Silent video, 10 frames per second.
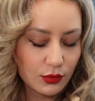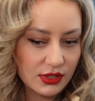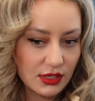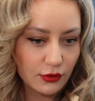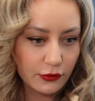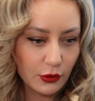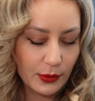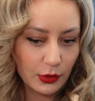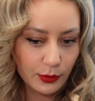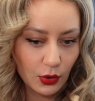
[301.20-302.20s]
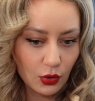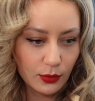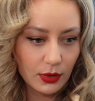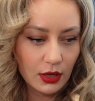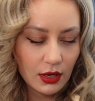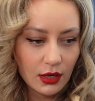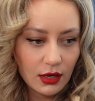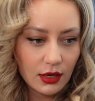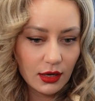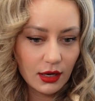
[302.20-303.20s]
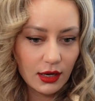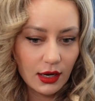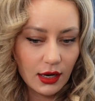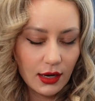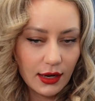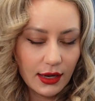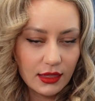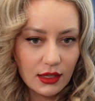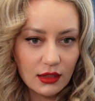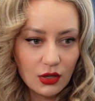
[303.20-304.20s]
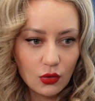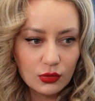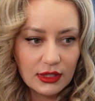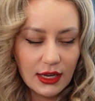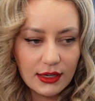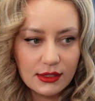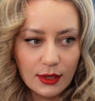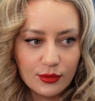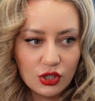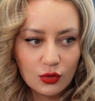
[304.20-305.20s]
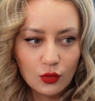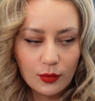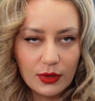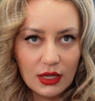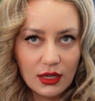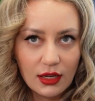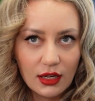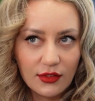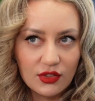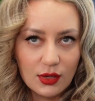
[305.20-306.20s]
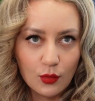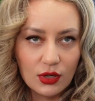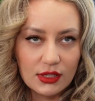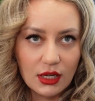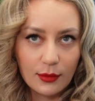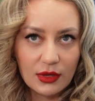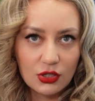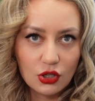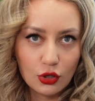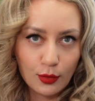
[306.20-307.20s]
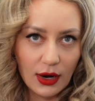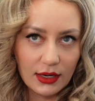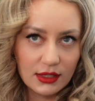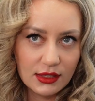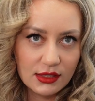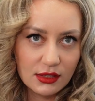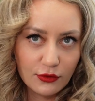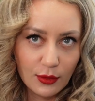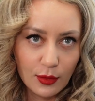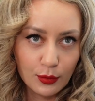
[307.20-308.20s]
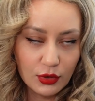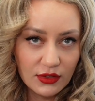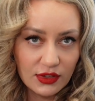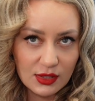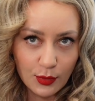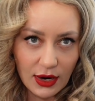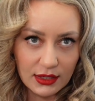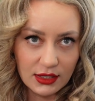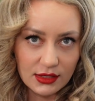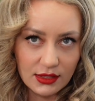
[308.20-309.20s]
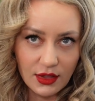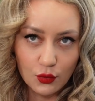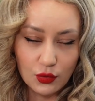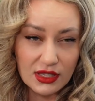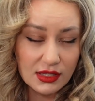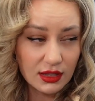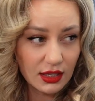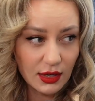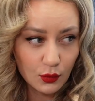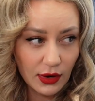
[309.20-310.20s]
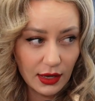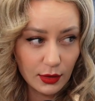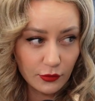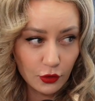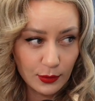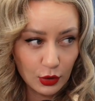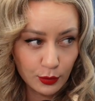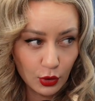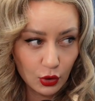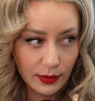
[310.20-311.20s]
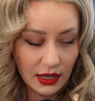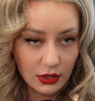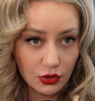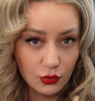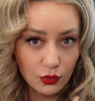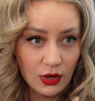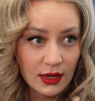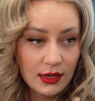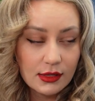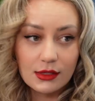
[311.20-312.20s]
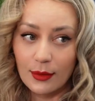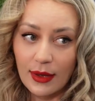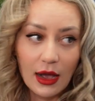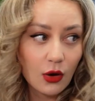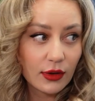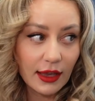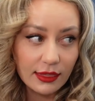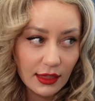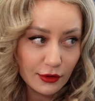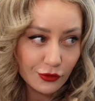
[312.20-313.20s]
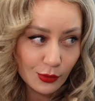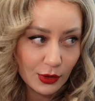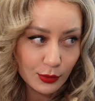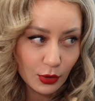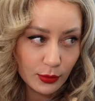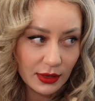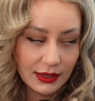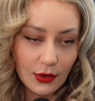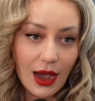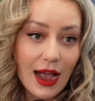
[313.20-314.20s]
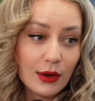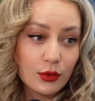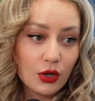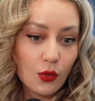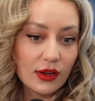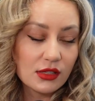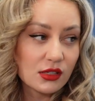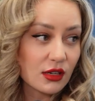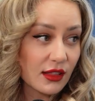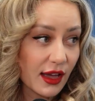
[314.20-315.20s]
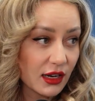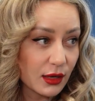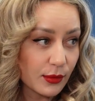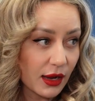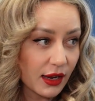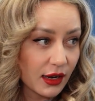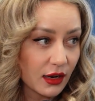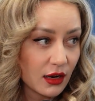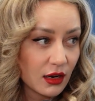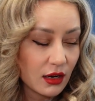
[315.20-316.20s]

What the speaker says: receive a full mouth probe. I think the only exception would be if someone is coming to your practice from a previous practice and they recently had a full mouth probe and you somehow get that full mouth probing. Now, I request that in my